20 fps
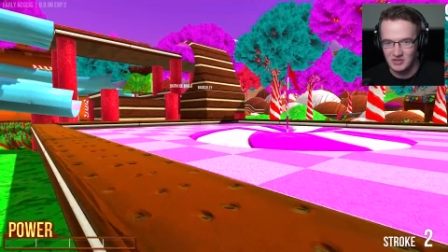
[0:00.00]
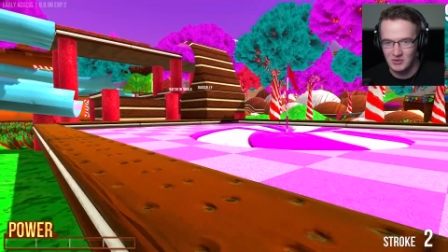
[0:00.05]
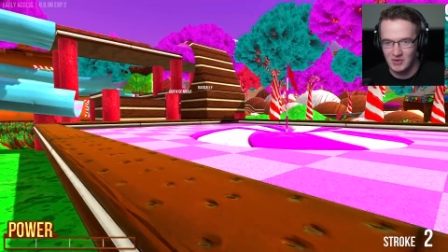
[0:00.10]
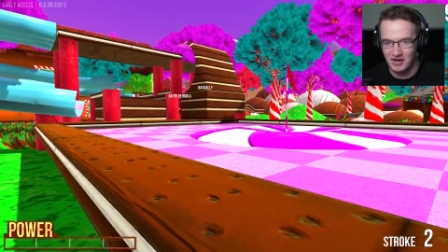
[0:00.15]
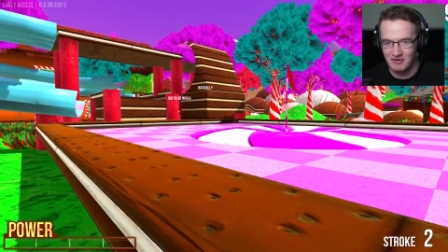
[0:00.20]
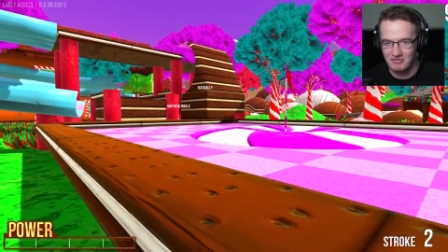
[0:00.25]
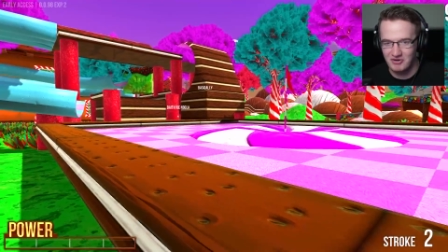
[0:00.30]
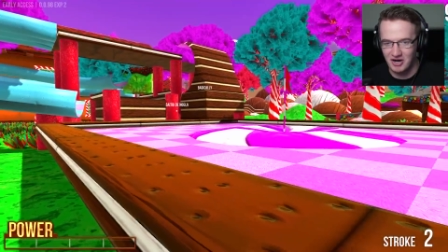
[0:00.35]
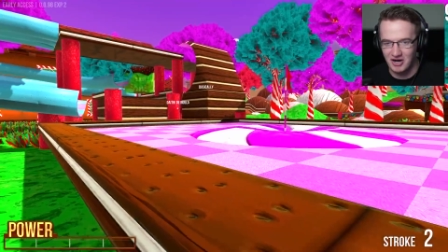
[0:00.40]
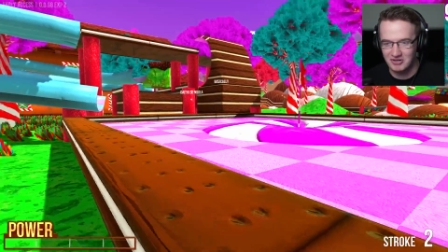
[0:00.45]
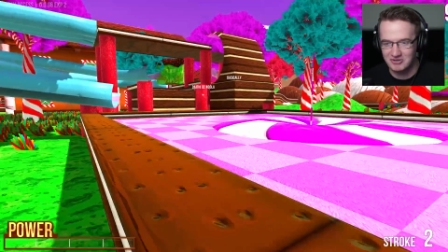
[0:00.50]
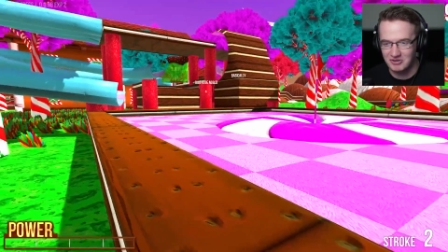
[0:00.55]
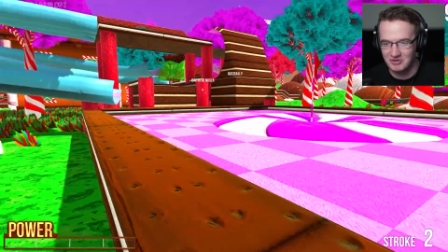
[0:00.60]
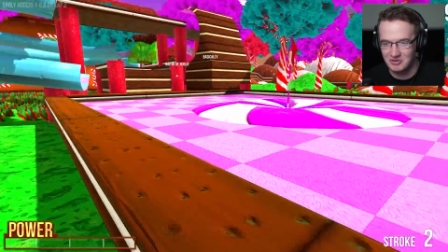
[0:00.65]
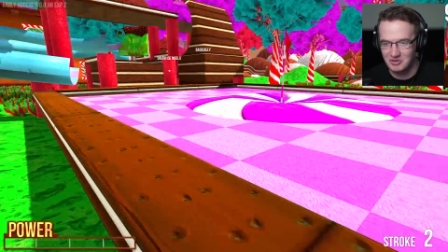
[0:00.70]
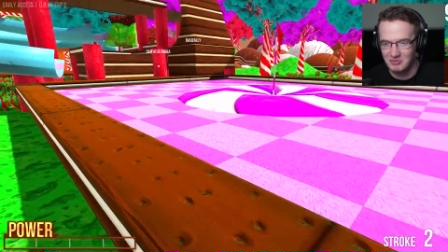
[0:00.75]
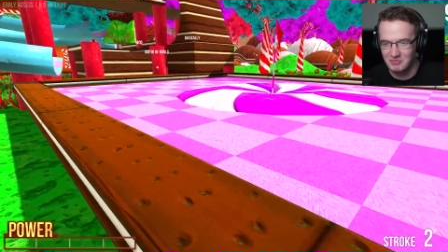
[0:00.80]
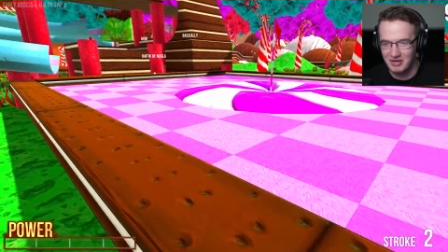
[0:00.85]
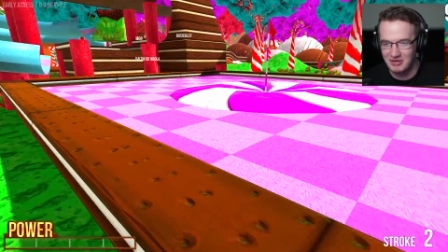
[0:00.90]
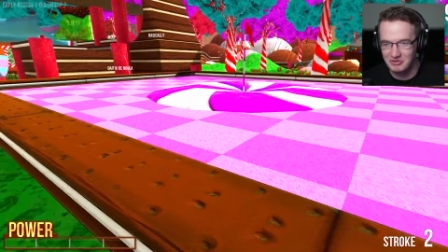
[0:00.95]
have caught
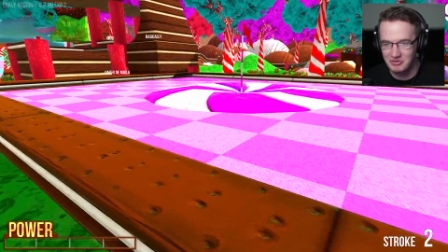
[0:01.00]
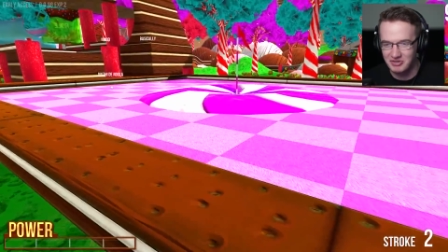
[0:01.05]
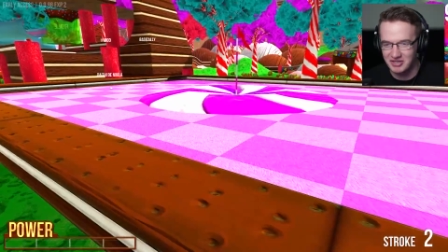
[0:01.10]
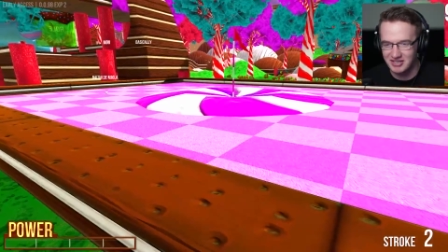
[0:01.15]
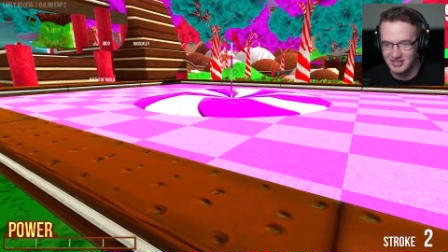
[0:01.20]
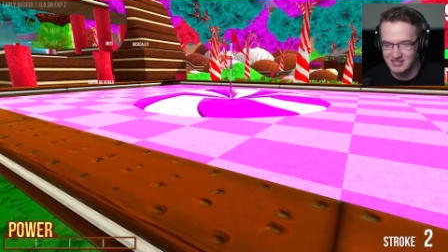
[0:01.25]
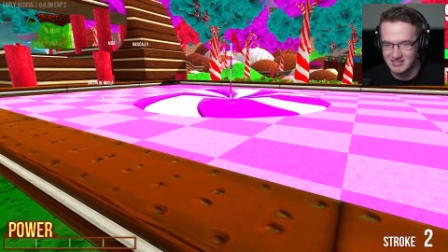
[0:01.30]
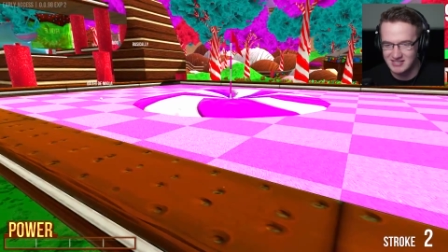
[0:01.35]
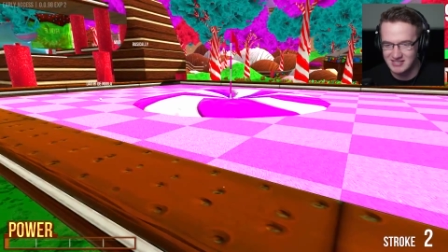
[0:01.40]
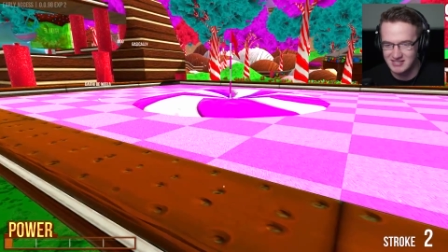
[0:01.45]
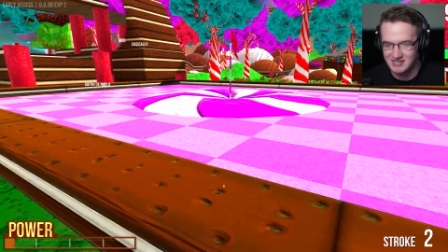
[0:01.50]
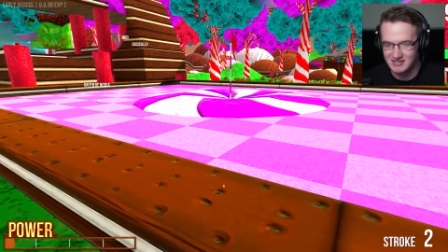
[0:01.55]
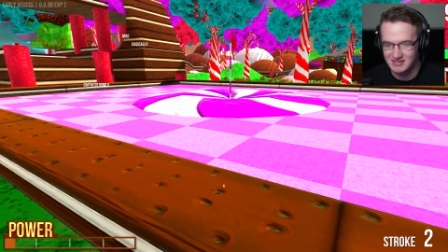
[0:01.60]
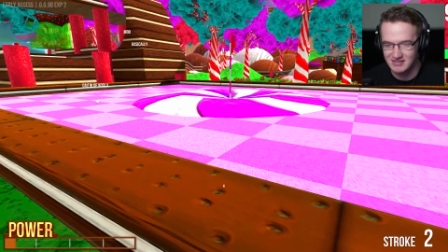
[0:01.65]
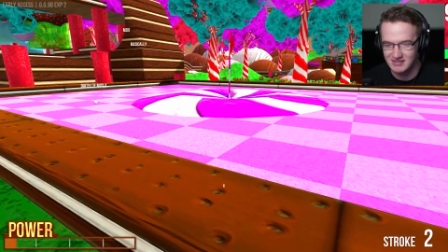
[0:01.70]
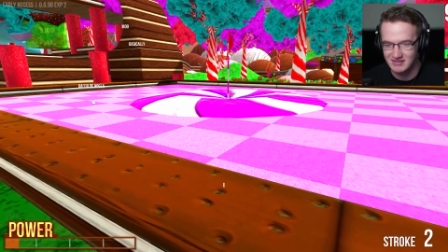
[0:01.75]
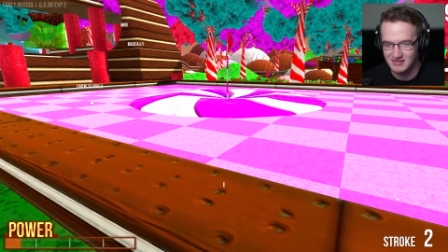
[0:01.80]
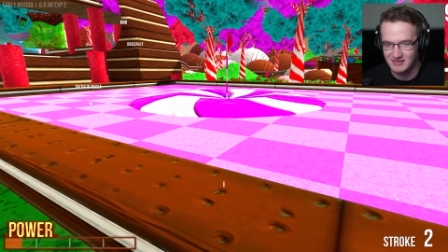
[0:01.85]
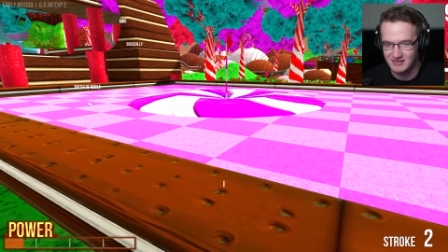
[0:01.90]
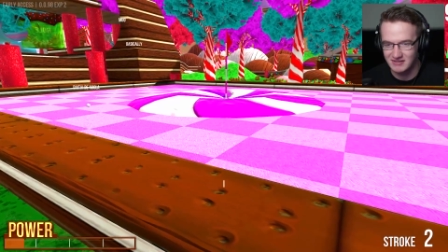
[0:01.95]
onto my Hi. tricks.
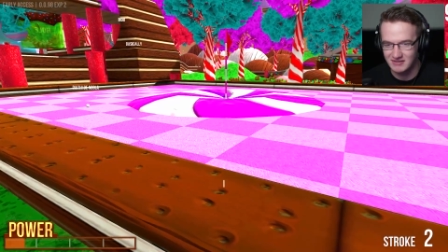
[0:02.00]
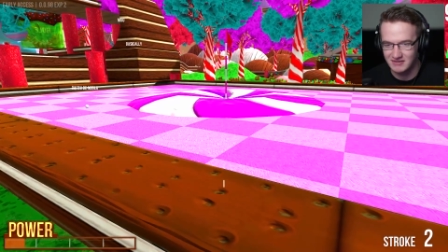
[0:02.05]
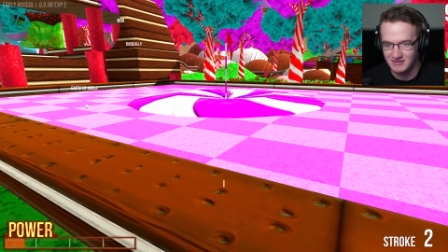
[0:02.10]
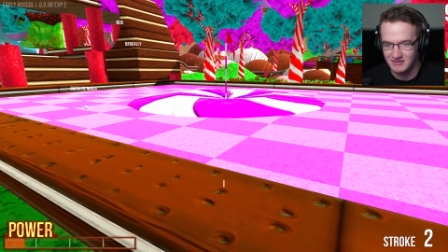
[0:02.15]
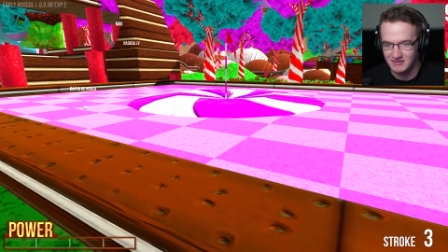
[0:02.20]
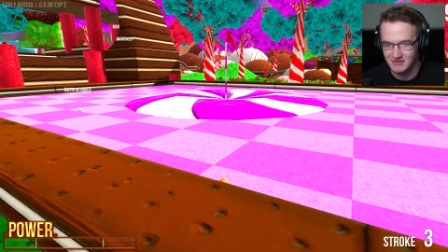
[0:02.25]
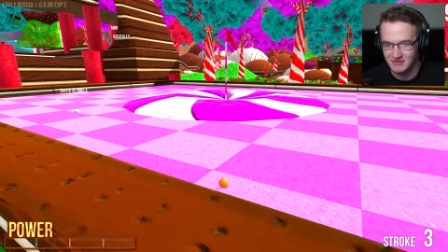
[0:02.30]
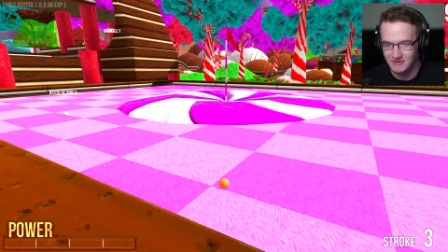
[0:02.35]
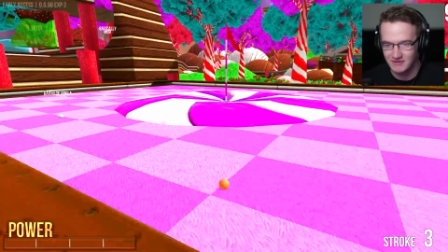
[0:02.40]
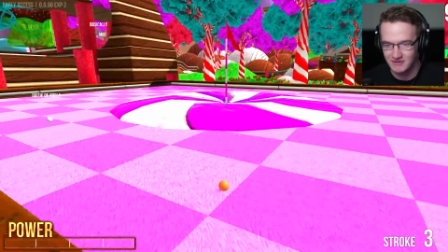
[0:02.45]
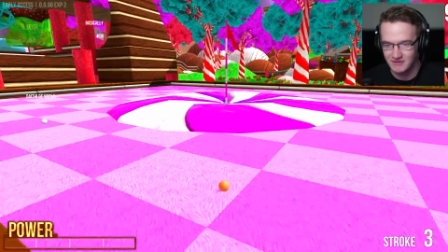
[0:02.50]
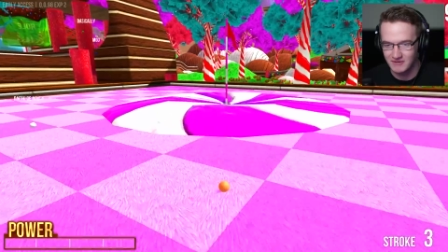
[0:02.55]
Hi.